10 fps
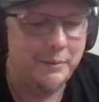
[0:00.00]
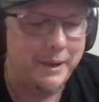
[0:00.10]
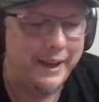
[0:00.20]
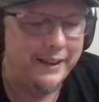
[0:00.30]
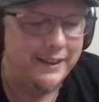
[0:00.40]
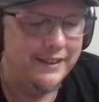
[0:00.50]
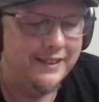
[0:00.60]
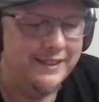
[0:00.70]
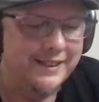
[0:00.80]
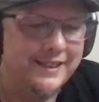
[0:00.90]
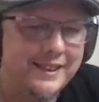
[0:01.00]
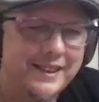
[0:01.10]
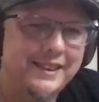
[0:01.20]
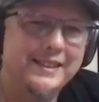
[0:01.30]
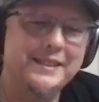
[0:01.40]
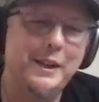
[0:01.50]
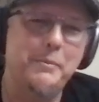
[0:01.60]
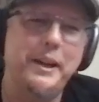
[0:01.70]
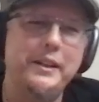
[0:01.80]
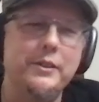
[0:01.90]
bad. It's not
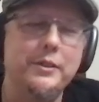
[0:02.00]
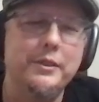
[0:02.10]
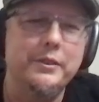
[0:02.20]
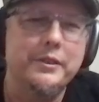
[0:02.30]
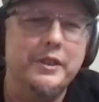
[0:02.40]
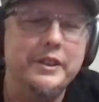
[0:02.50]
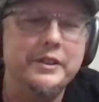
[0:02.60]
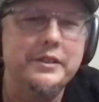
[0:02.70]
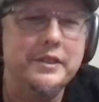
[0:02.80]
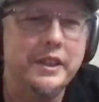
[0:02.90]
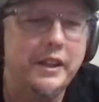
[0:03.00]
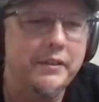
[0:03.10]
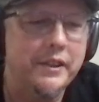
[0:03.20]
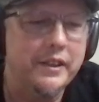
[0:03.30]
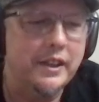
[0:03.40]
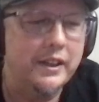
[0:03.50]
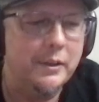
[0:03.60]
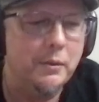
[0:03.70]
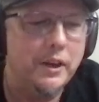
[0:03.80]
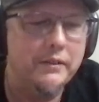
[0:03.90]
bad. Chris, you should definitely take
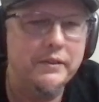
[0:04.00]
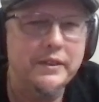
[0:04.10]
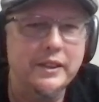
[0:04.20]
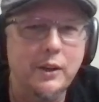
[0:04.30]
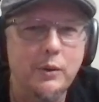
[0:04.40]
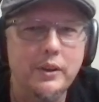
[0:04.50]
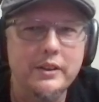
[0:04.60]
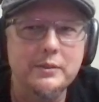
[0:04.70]
your wife and go at least